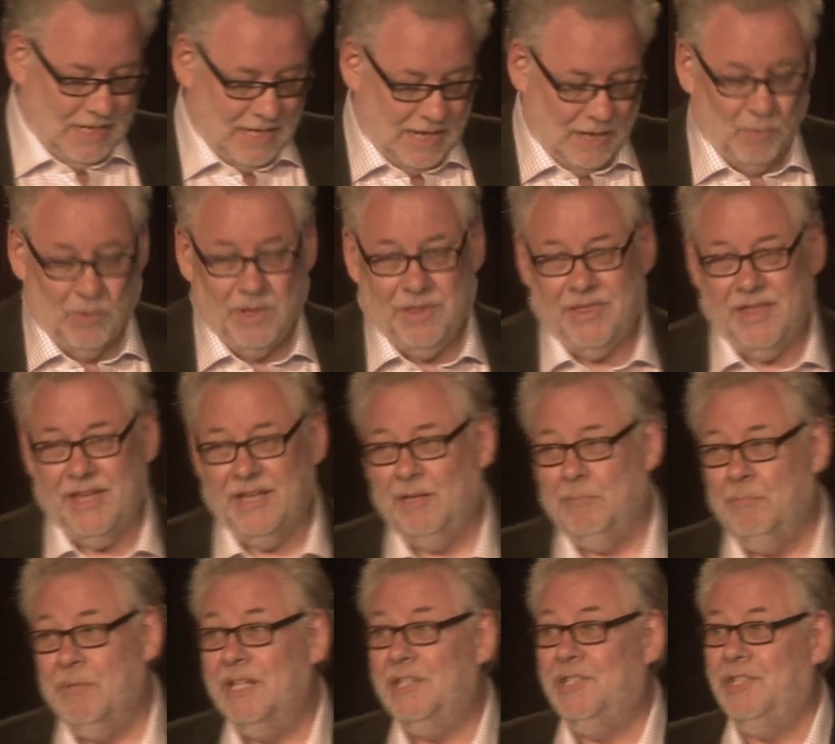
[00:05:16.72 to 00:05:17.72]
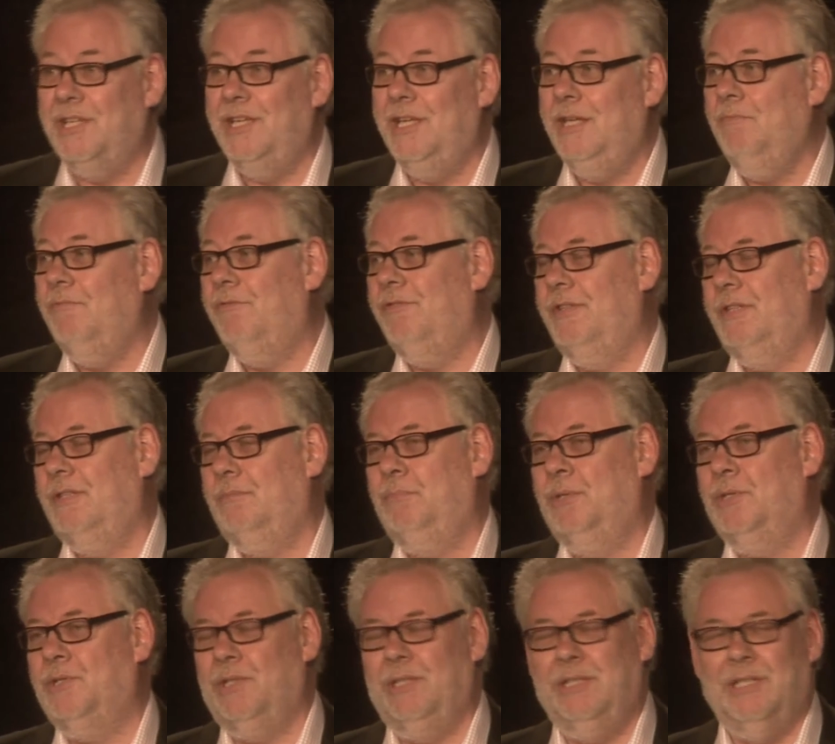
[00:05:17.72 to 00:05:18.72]
I want to thank my team for
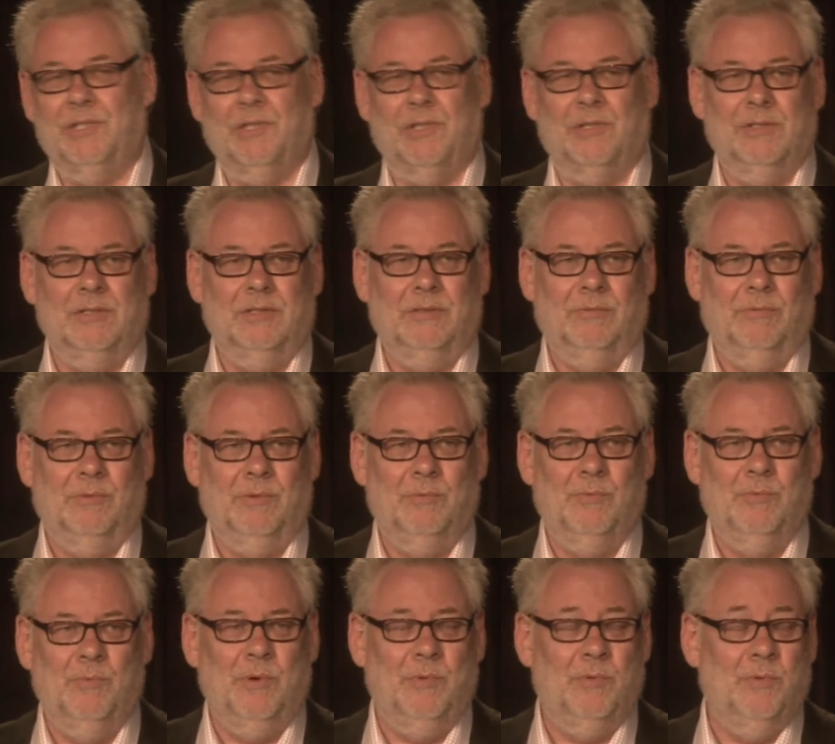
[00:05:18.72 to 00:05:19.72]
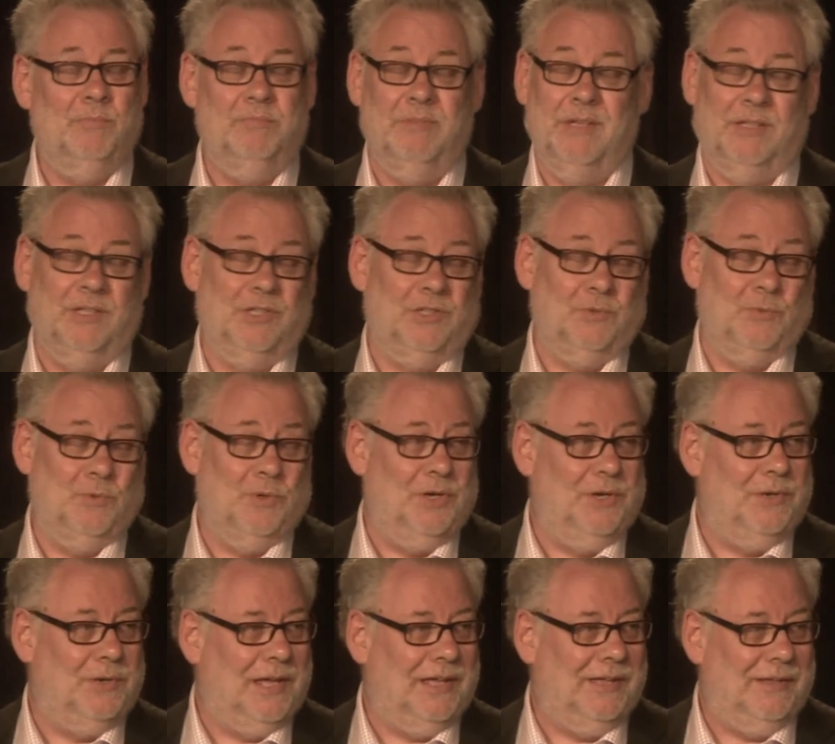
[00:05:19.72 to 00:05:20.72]
putting this on. It just
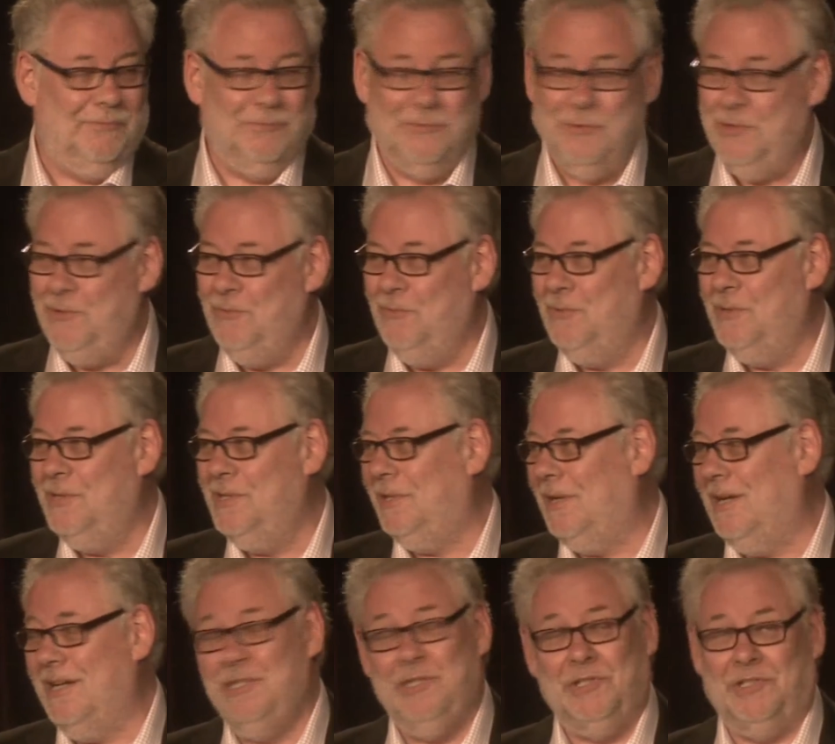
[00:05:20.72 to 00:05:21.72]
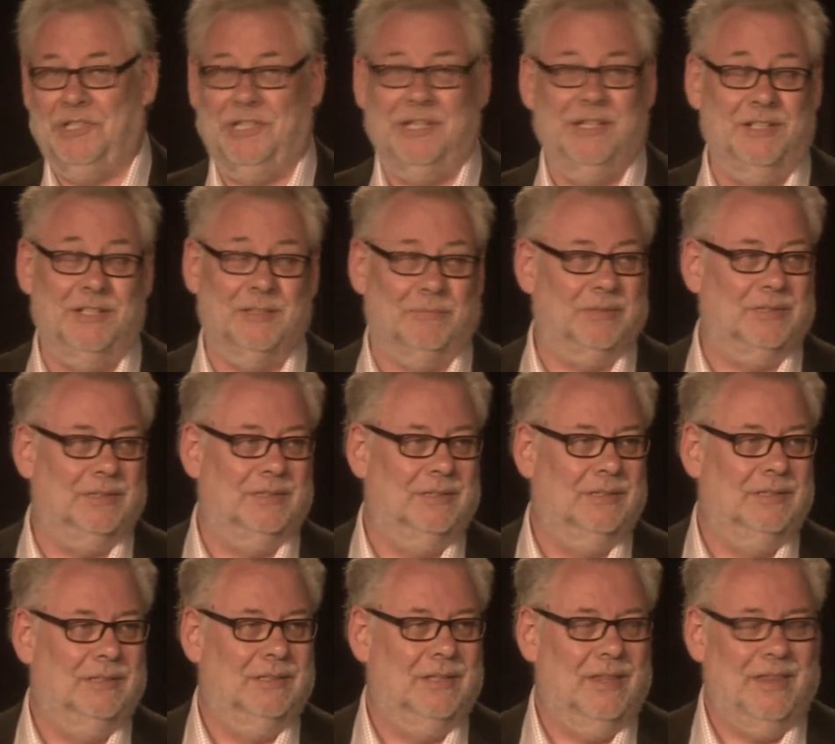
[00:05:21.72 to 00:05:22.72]
wouldn't work. I just turn up.
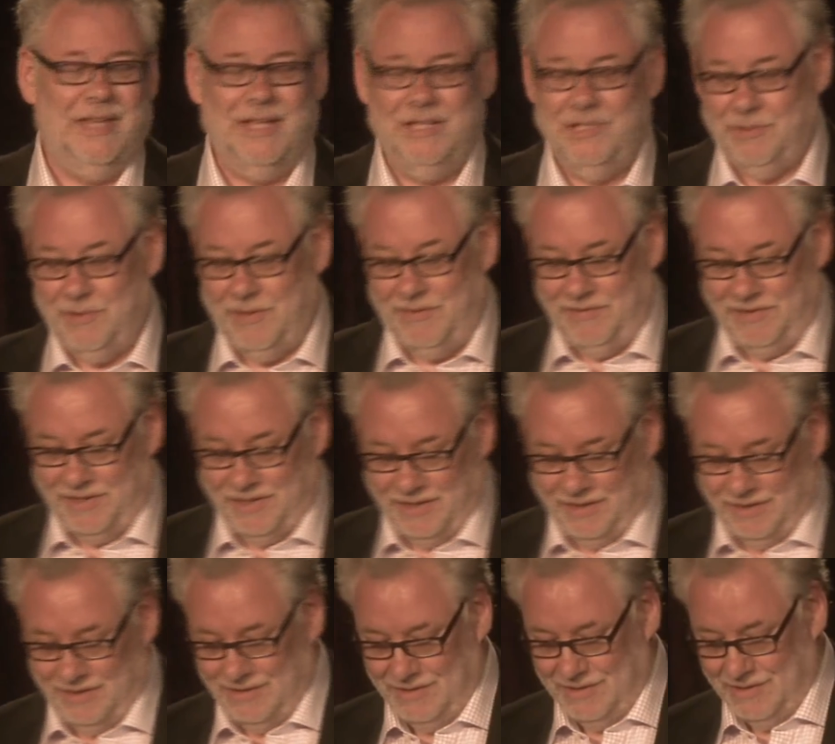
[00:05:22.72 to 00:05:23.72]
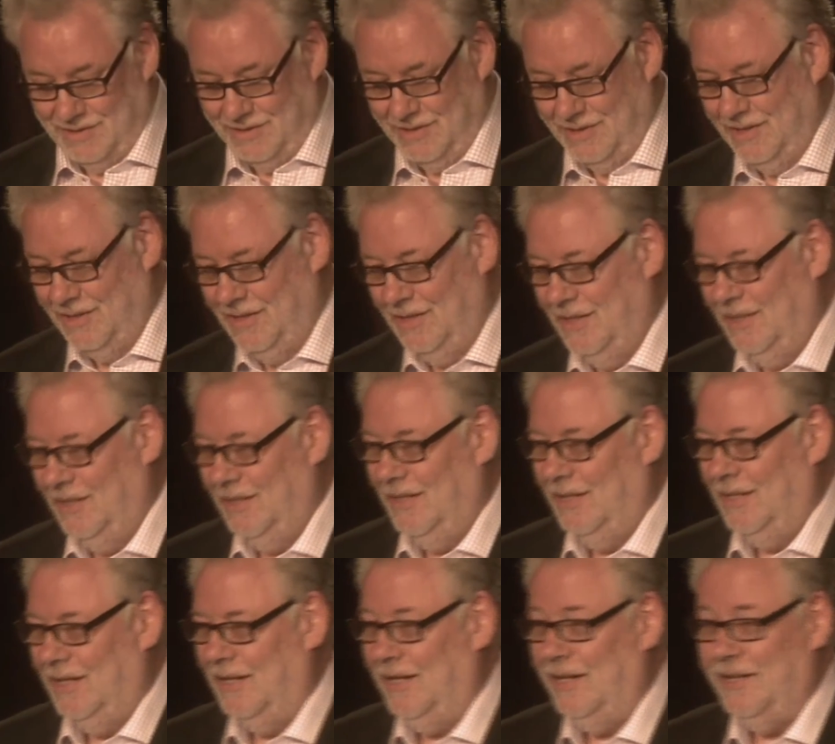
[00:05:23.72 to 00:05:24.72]
They do everything.
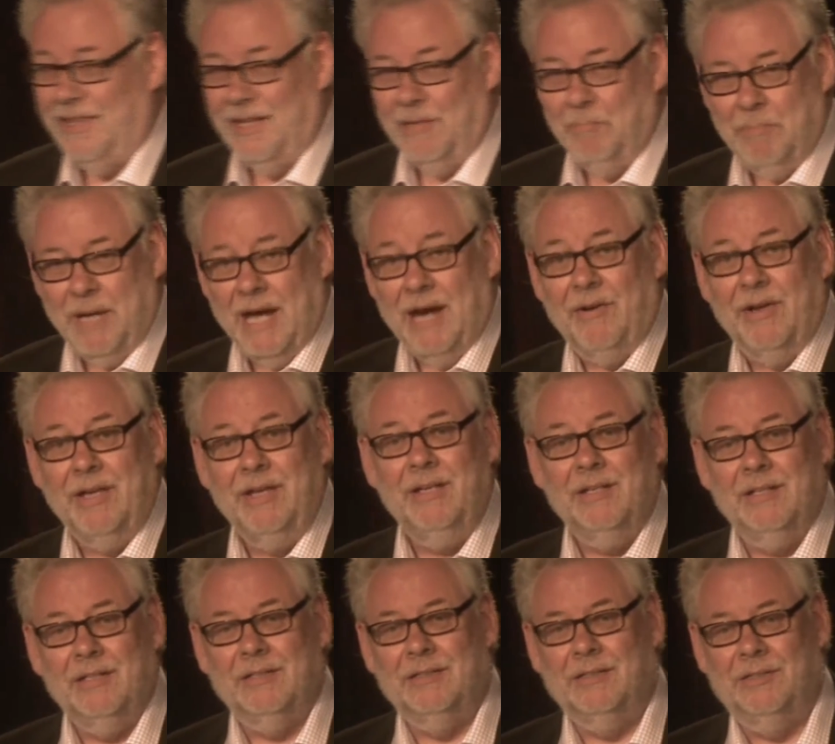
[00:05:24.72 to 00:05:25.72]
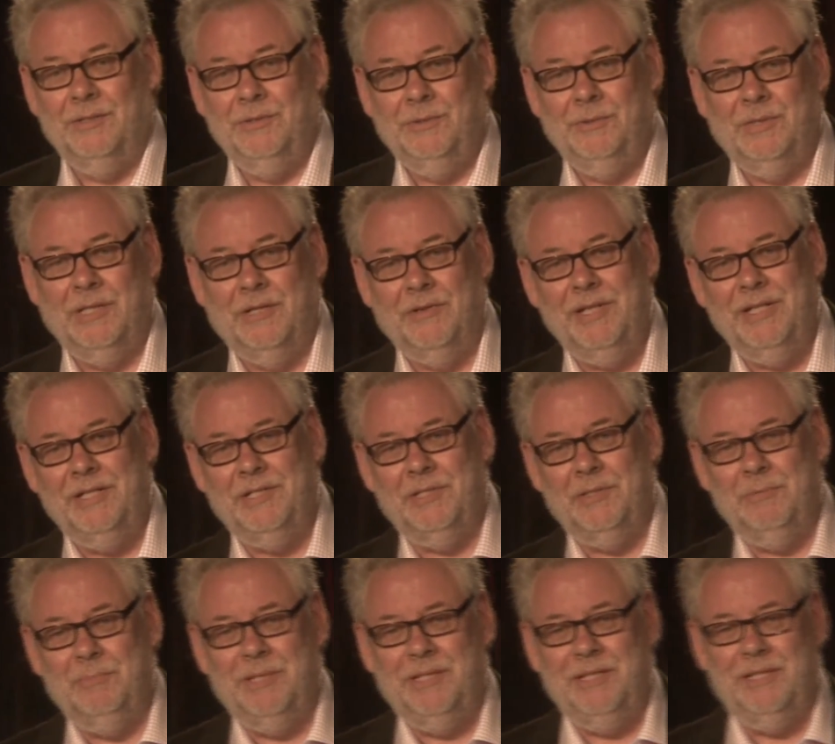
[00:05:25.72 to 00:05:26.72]
I'd like to thank Barry, who agreed
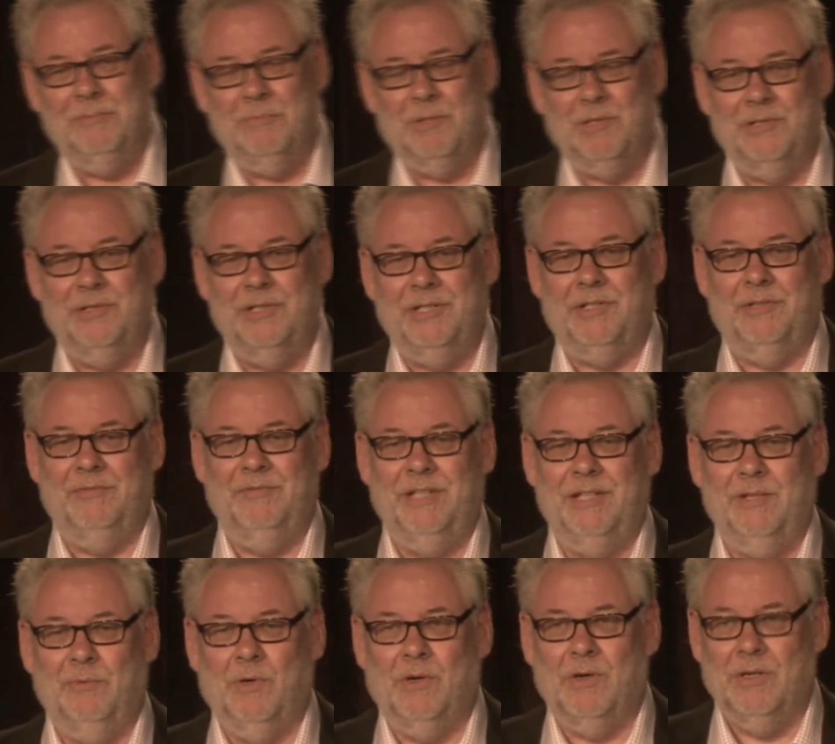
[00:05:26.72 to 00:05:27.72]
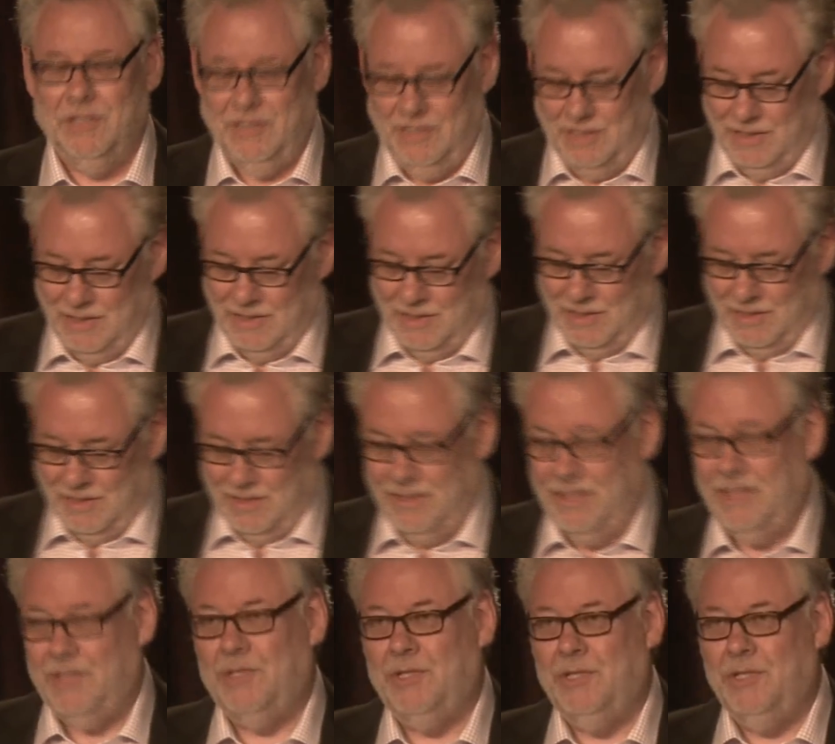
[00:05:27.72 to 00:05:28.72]
to be the moderator of day one.
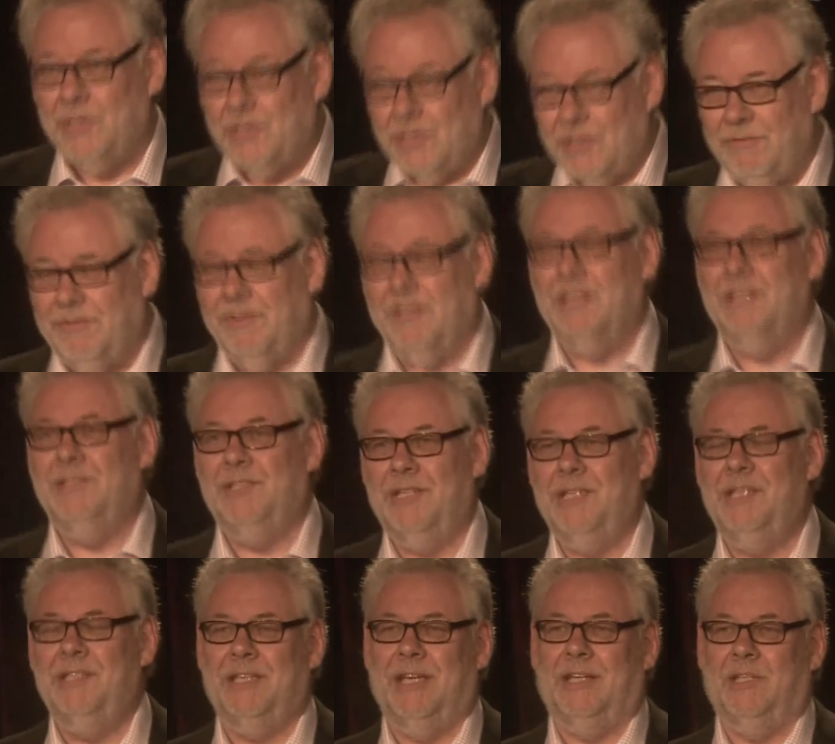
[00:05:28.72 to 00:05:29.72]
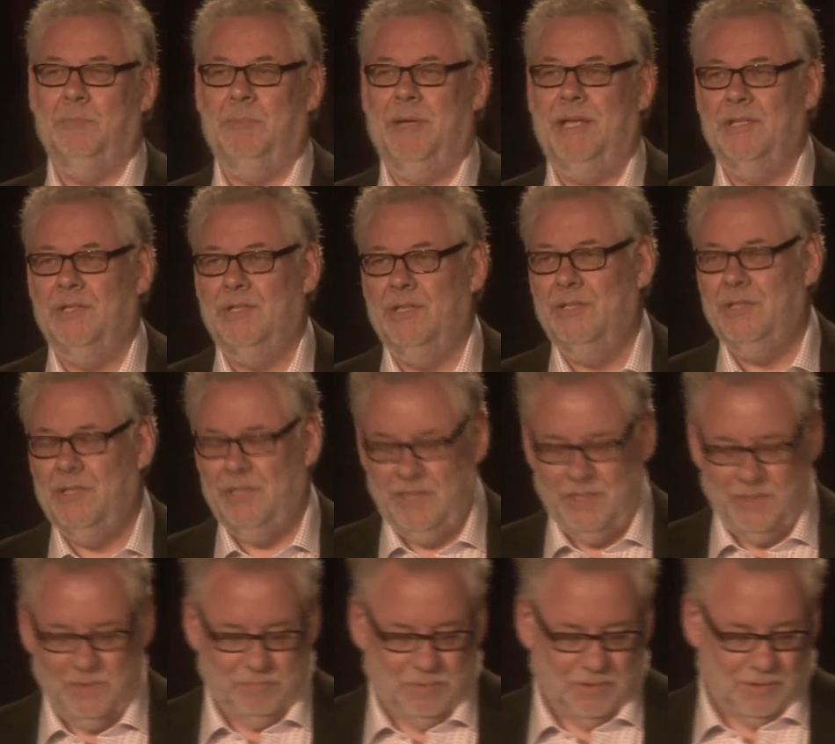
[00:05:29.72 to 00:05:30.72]
This justifies his expenses to
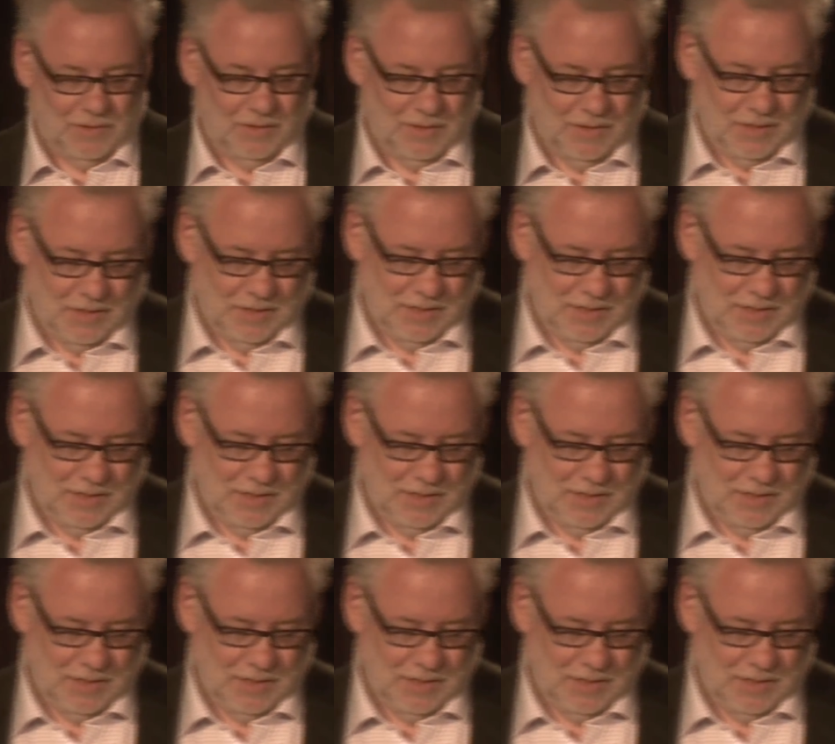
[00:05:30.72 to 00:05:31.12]
his board.